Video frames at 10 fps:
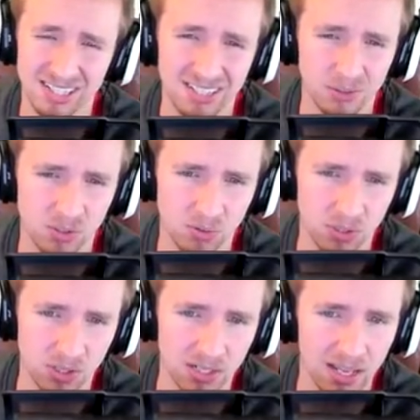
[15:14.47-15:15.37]
It's still too
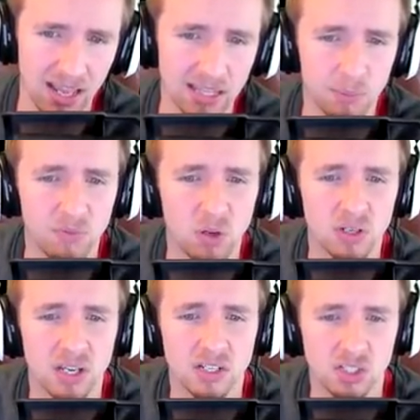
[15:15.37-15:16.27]
good. Then we've
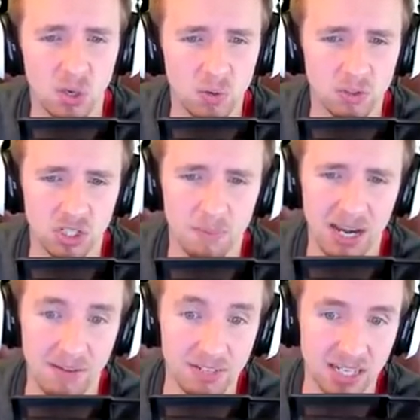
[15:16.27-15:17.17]
got two German
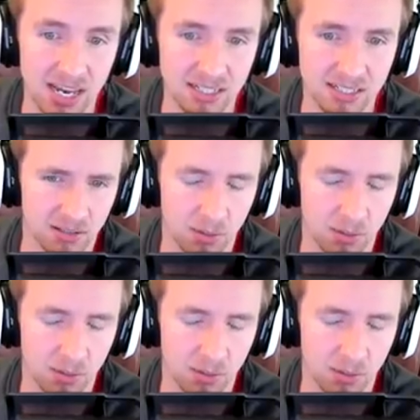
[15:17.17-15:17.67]
heavy tanks.